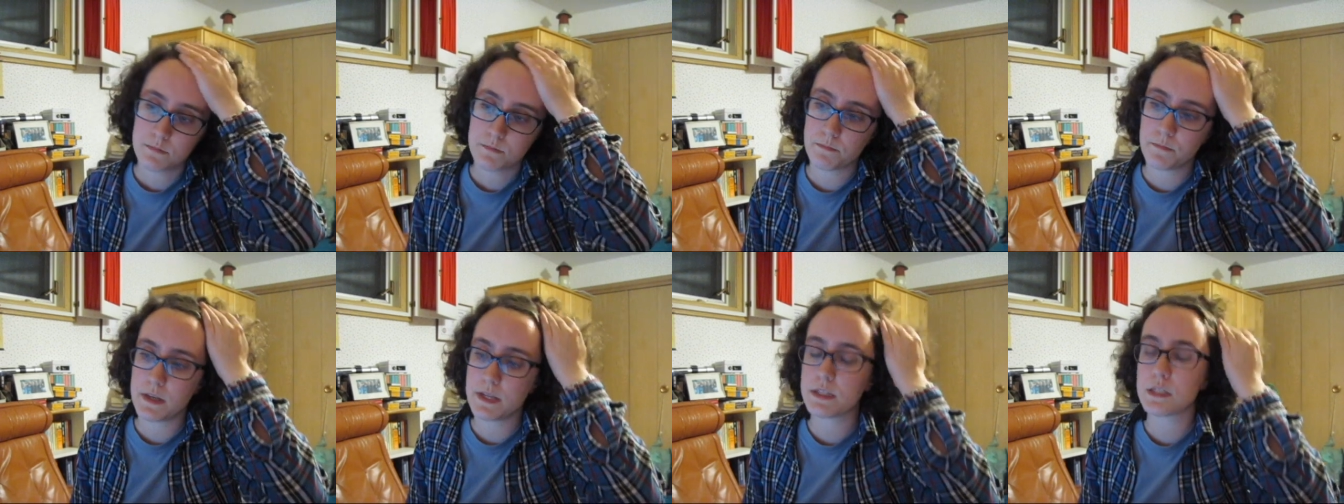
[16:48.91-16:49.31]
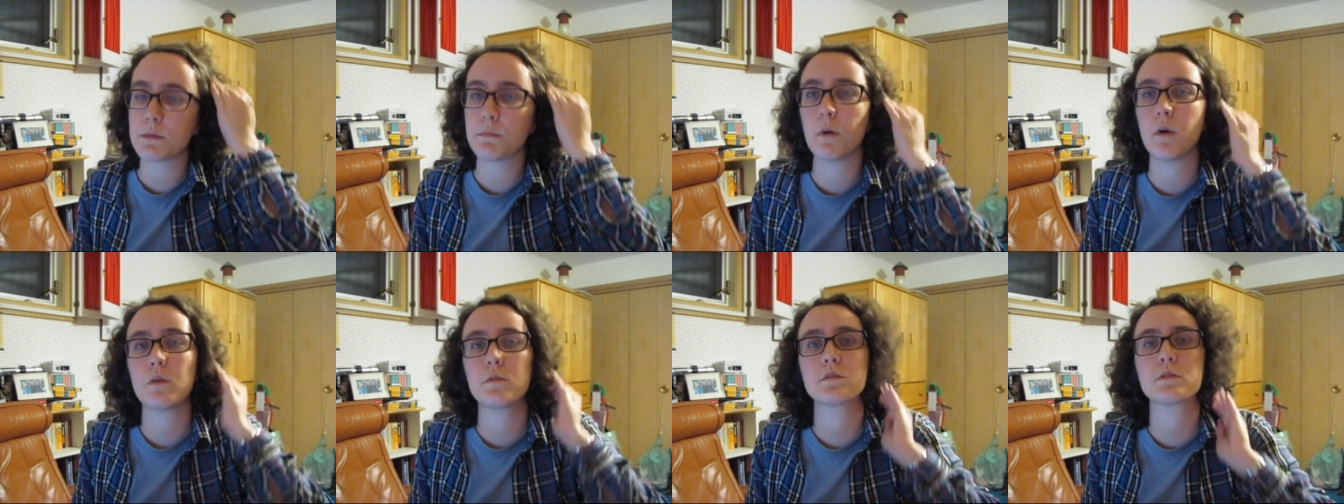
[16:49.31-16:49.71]
is
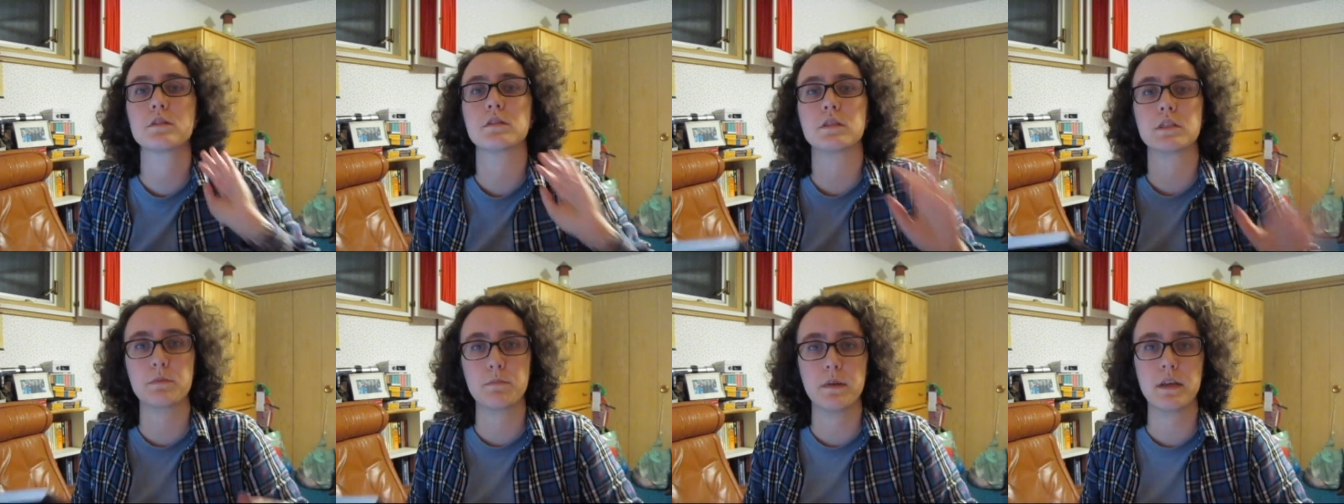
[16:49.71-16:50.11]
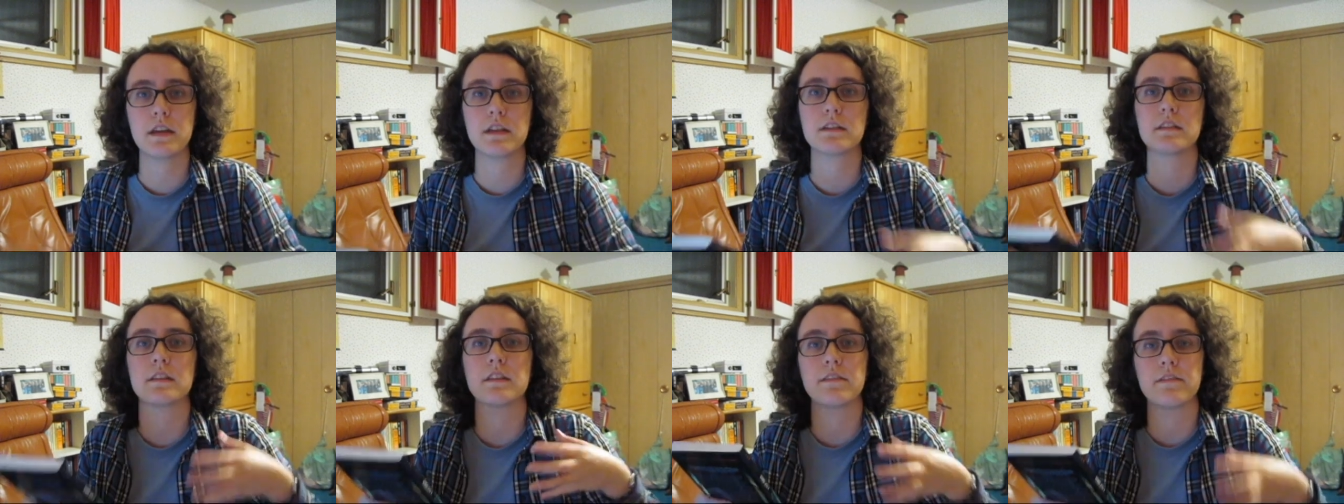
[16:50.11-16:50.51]
supposed to speak
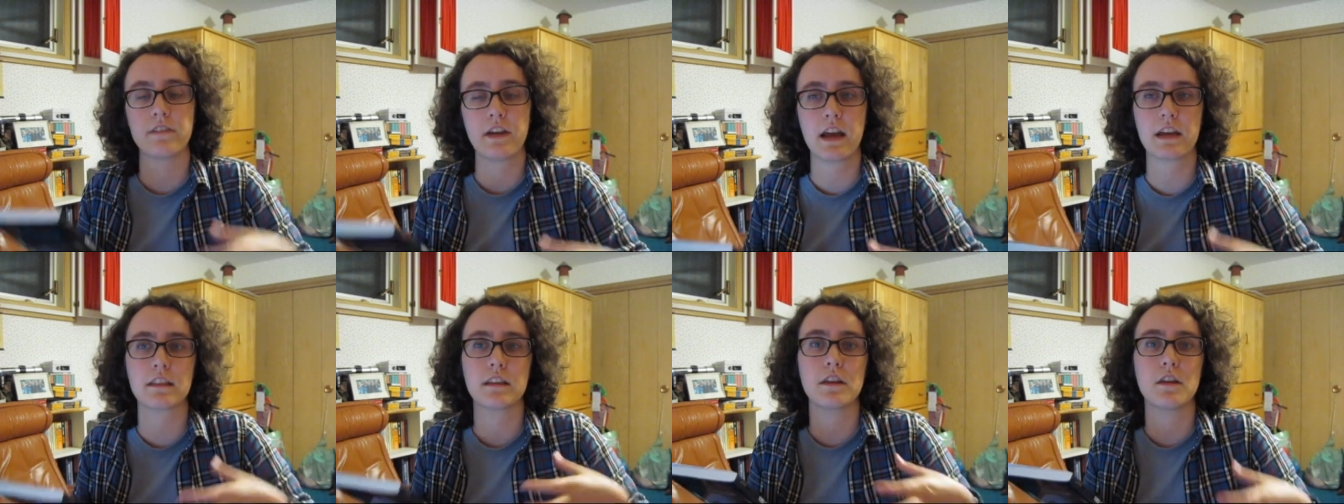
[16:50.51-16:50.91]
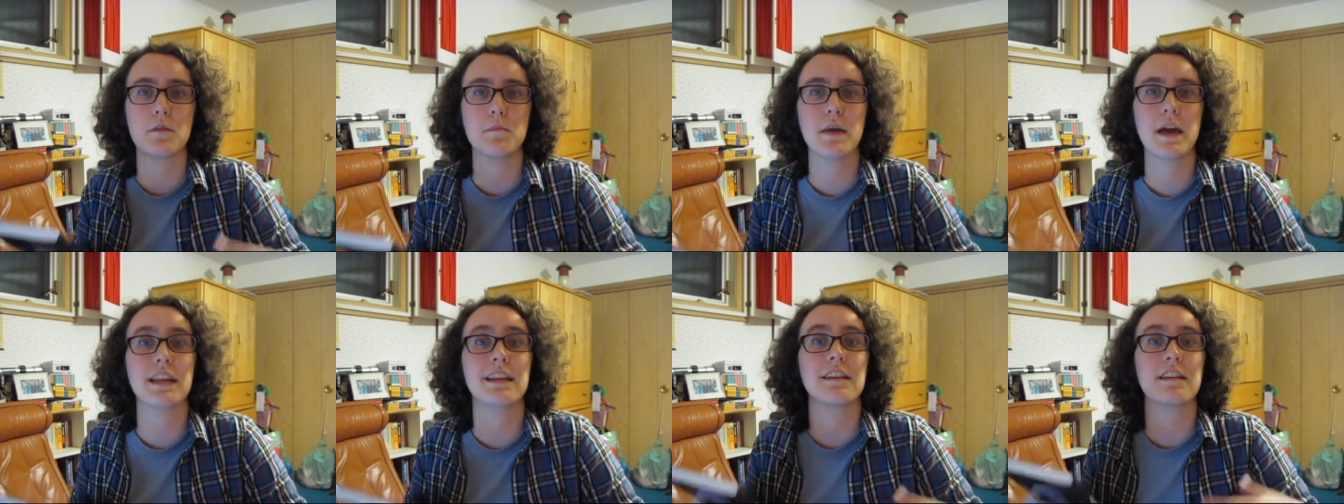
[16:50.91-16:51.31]
to the fact that
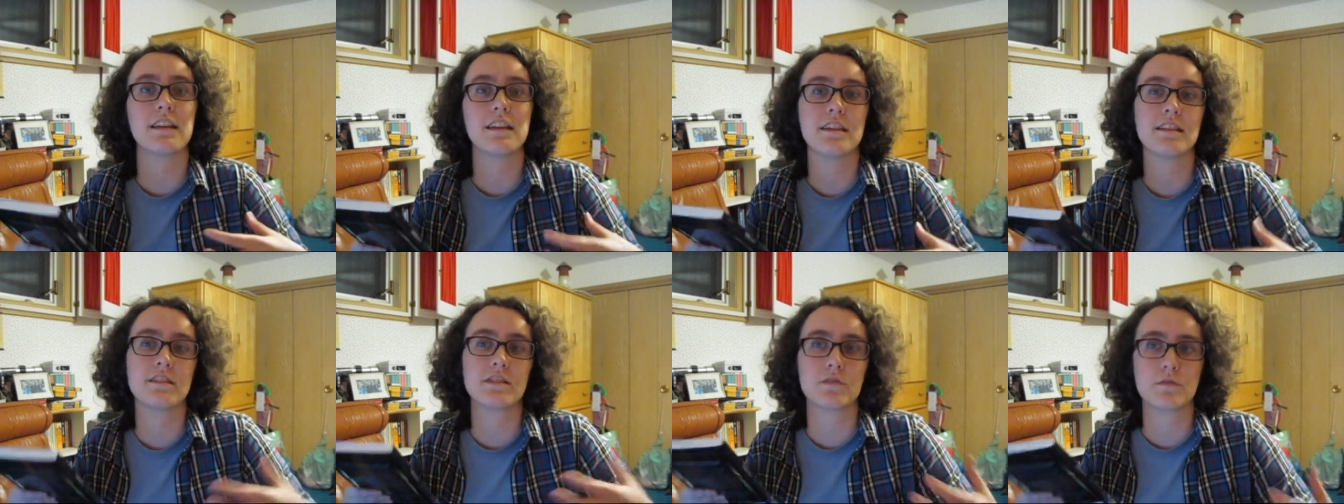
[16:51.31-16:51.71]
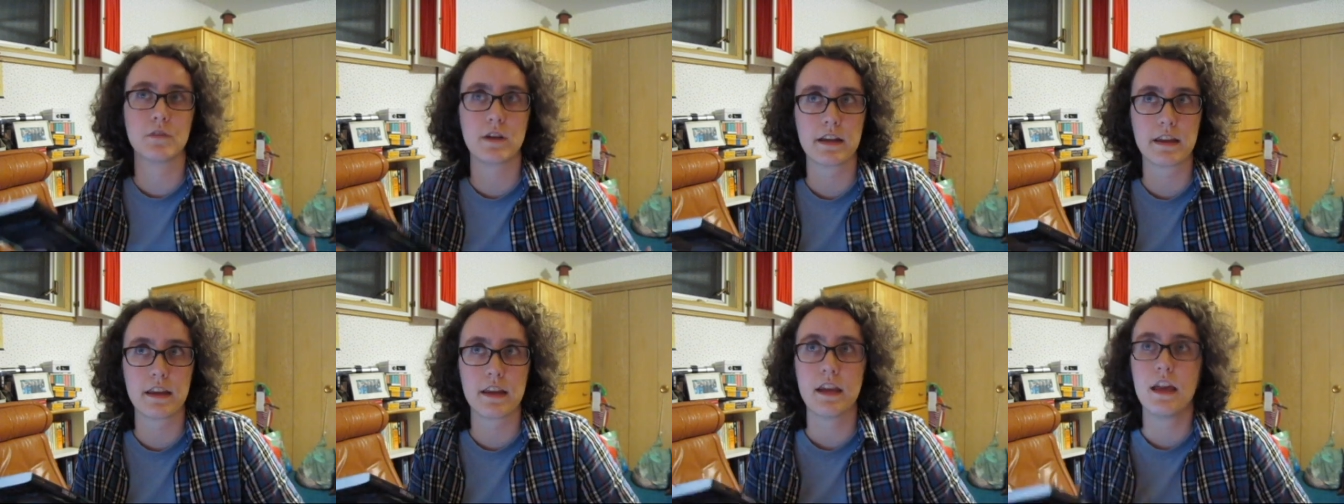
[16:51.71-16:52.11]
humanity isn't
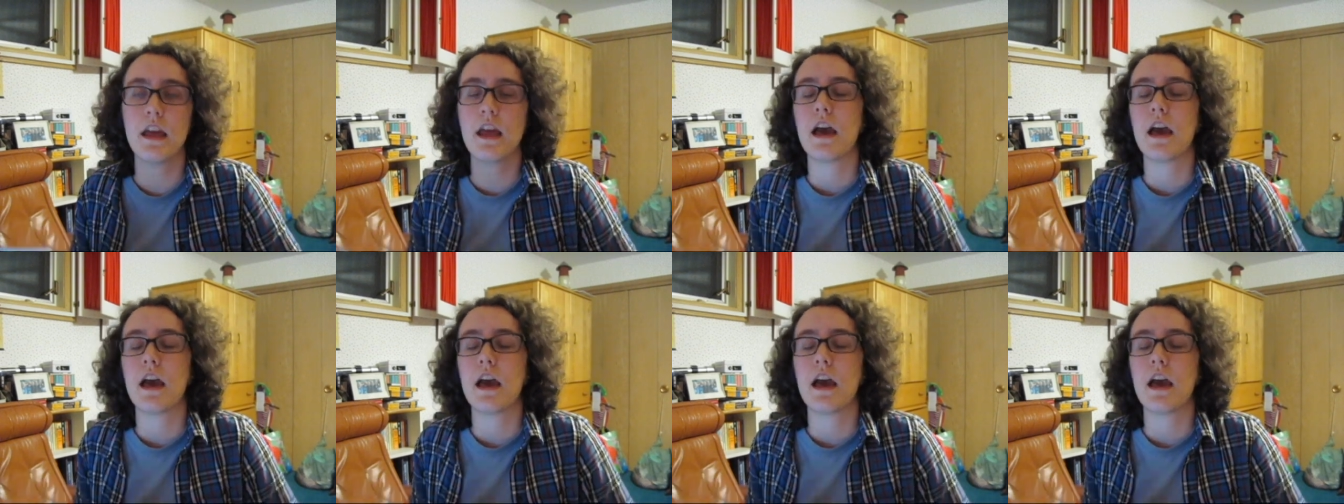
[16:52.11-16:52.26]
ready.